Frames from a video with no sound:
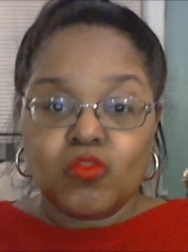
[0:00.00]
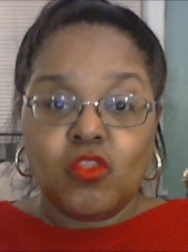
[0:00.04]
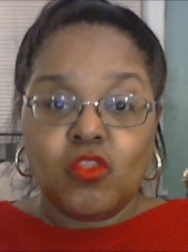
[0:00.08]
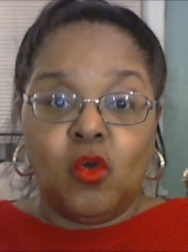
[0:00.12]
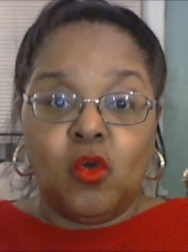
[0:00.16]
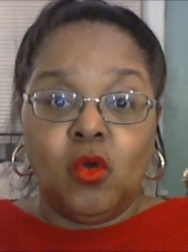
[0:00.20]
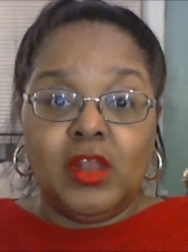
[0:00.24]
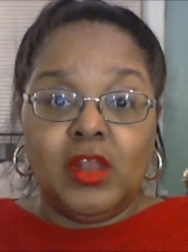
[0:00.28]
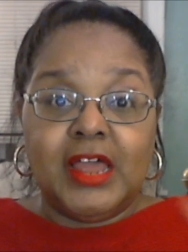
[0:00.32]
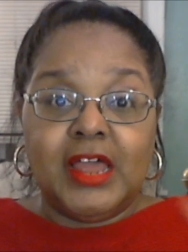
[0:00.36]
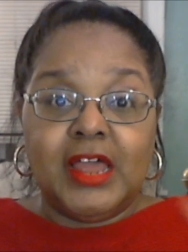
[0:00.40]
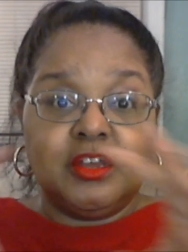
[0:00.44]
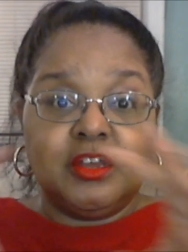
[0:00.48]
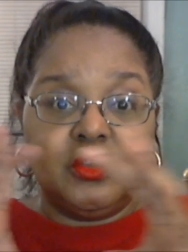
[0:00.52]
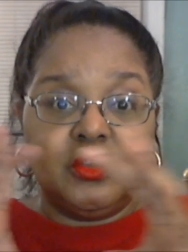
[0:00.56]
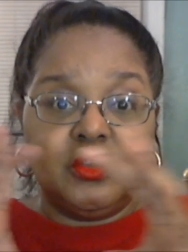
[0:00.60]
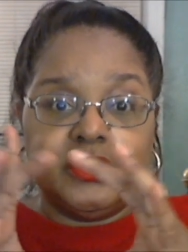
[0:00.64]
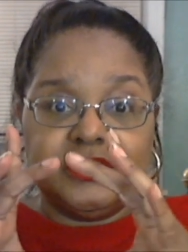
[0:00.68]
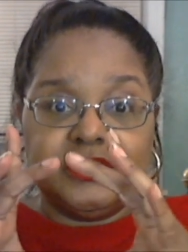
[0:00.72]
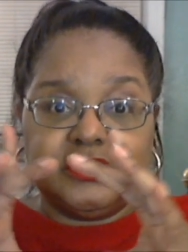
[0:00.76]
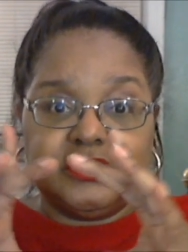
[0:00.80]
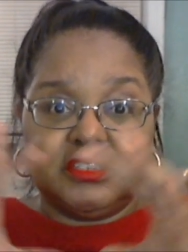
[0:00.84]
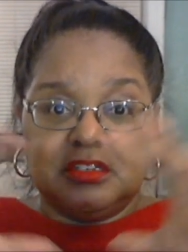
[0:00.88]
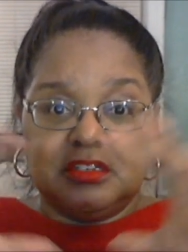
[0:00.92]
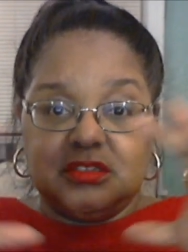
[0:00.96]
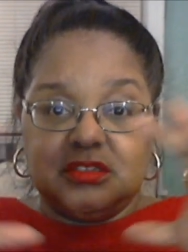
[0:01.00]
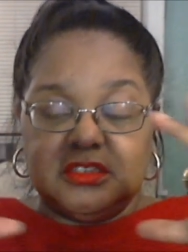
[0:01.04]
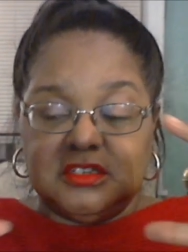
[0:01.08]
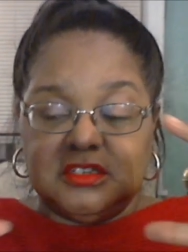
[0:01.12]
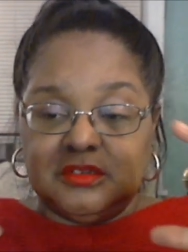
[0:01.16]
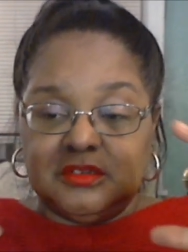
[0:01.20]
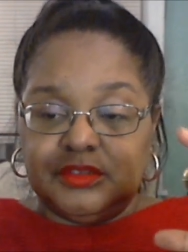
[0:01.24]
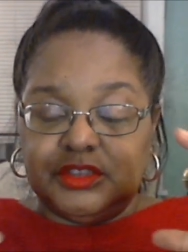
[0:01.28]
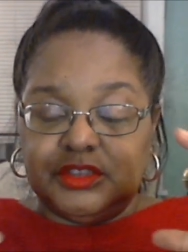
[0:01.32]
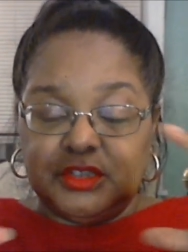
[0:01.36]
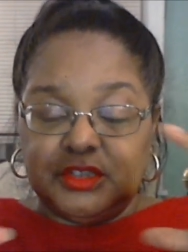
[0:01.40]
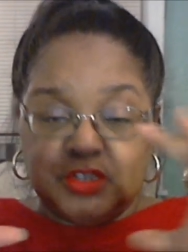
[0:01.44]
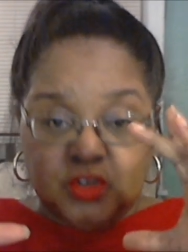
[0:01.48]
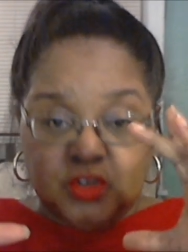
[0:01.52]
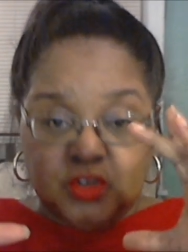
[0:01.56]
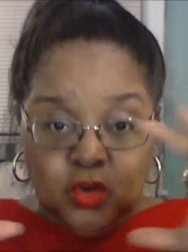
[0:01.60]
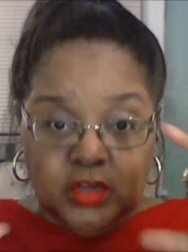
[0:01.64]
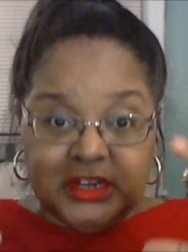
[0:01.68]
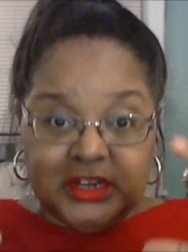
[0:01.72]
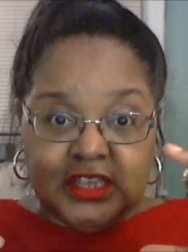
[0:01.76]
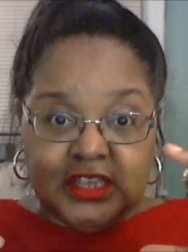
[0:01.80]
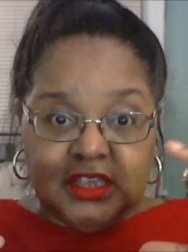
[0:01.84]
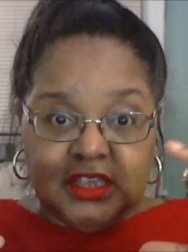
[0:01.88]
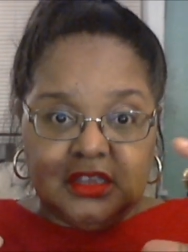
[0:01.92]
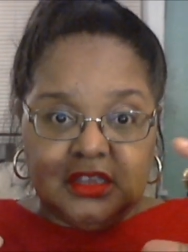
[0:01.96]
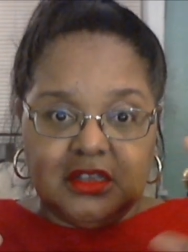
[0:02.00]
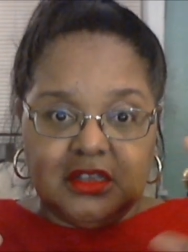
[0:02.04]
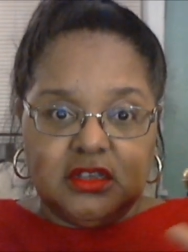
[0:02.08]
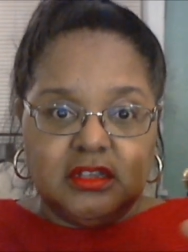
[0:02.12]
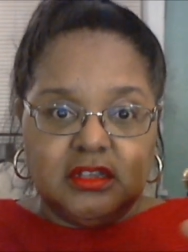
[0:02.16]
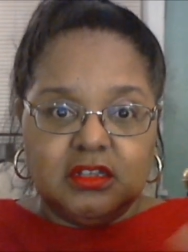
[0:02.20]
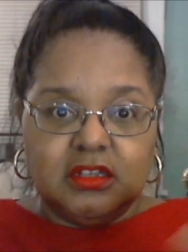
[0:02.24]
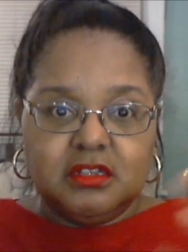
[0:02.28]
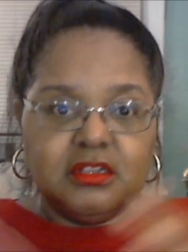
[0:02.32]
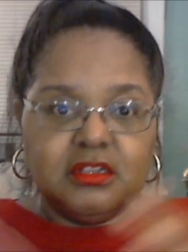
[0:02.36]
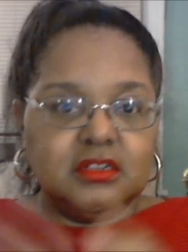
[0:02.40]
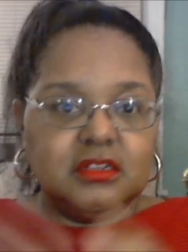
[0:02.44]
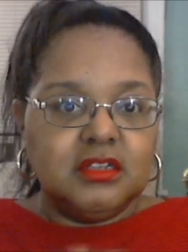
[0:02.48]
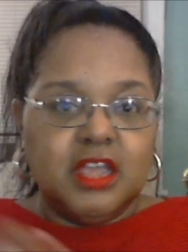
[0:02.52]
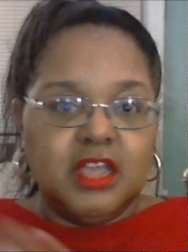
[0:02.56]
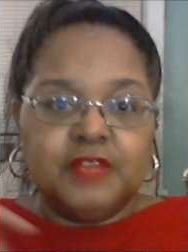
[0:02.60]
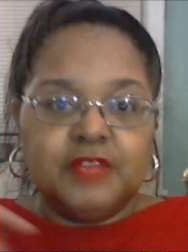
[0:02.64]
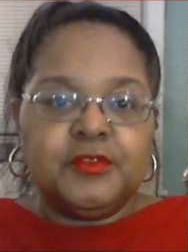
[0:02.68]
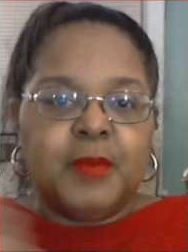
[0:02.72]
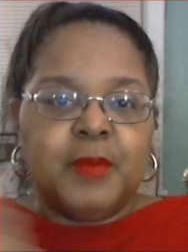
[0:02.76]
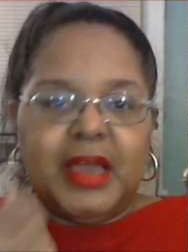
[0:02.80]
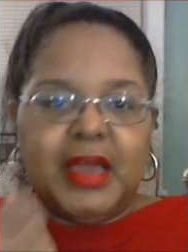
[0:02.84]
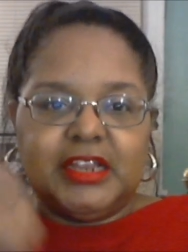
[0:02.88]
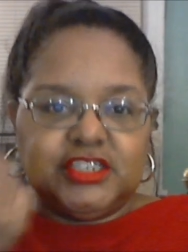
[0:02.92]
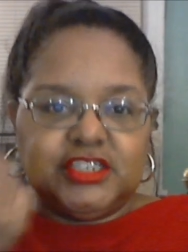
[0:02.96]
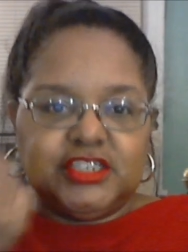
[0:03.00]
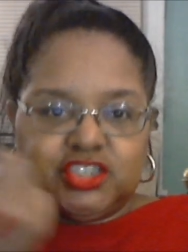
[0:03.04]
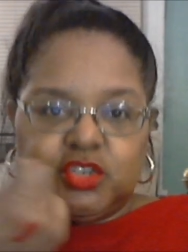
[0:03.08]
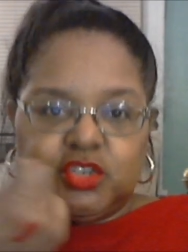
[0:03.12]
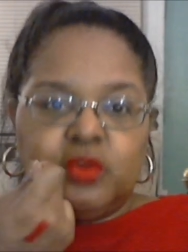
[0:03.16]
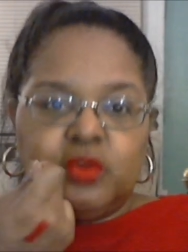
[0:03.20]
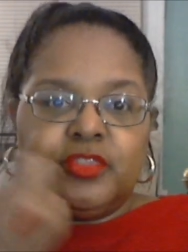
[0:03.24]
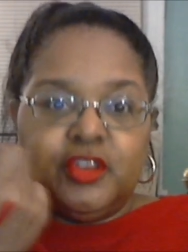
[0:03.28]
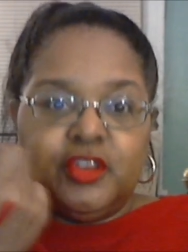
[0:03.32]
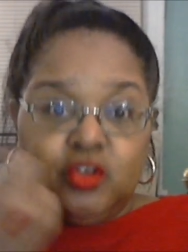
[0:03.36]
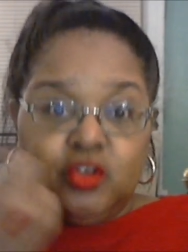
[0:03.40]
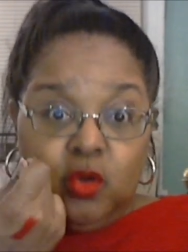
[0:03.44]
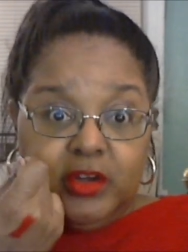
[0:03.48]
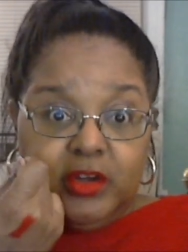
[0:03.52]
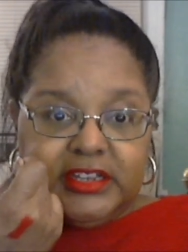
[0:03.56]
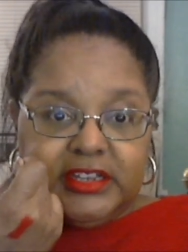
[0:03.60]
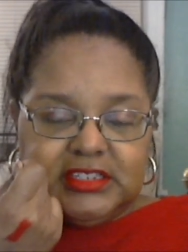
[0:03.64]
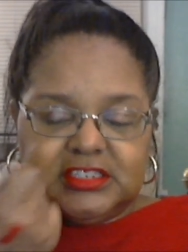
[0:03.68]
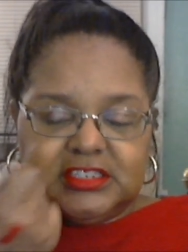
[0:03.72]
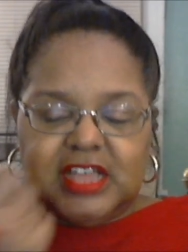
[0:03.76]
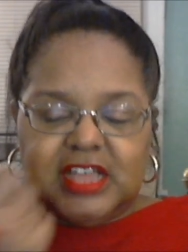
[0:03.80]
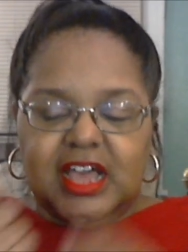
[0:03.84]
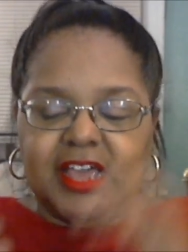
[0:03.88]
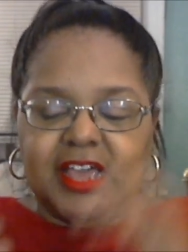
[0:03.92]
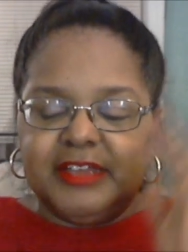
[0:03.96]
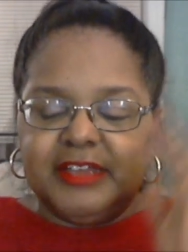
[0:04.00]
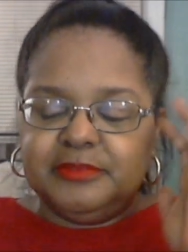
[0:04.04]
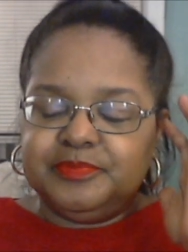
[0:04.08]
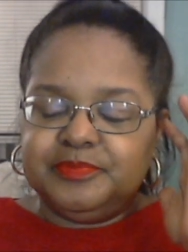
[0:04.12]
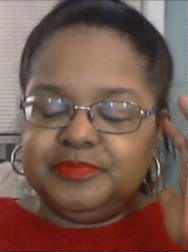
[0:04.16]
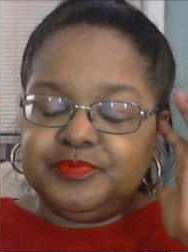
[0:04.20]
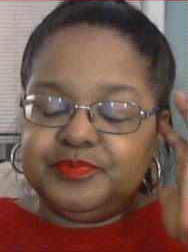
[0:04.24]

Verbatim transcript: All I know is the the the naughty everybody's showing the naughty side.